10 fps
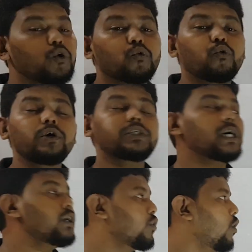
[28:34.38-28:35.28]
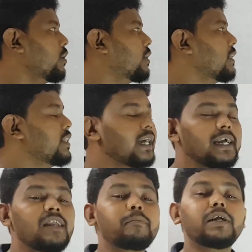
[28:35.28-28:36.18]
which are not the
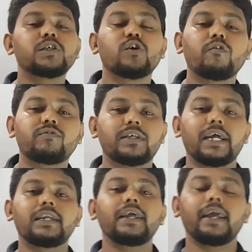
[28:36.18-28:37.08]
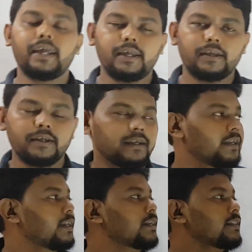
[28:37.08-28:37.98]
elements of set A
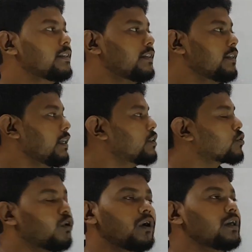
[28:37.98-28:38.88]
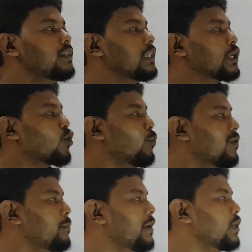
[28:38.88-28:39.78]
is called the
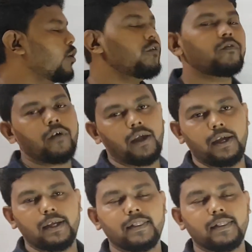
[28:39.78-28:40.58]
complement of A.